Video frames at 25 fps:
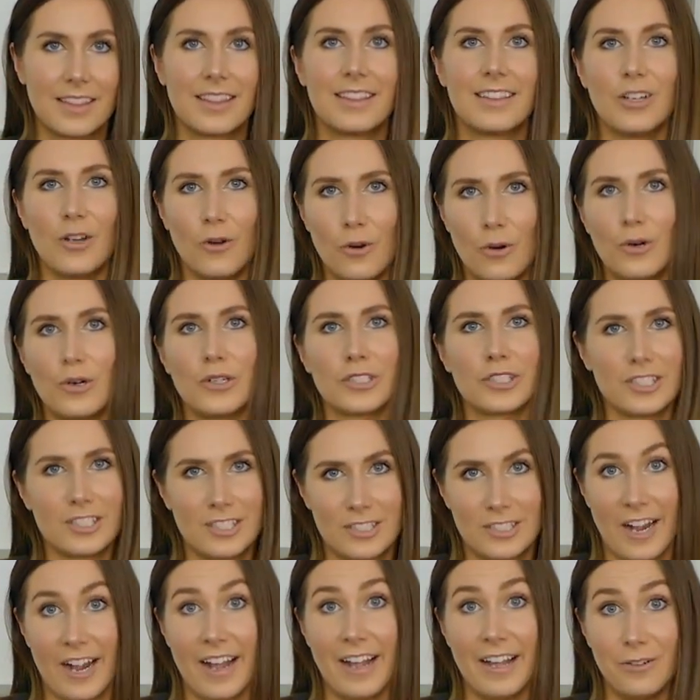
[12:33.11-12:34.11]
your
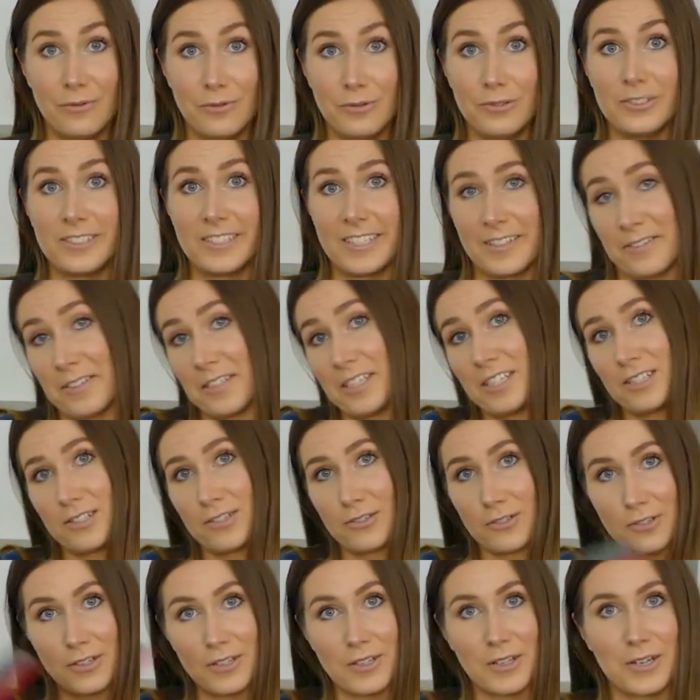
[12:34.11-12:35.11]
horse's tail will generally
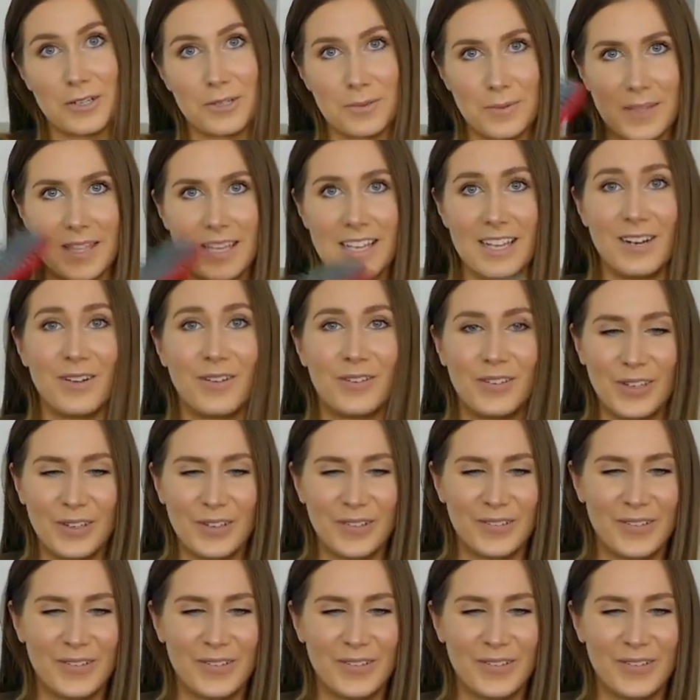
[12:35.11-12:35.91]
destroy those within a few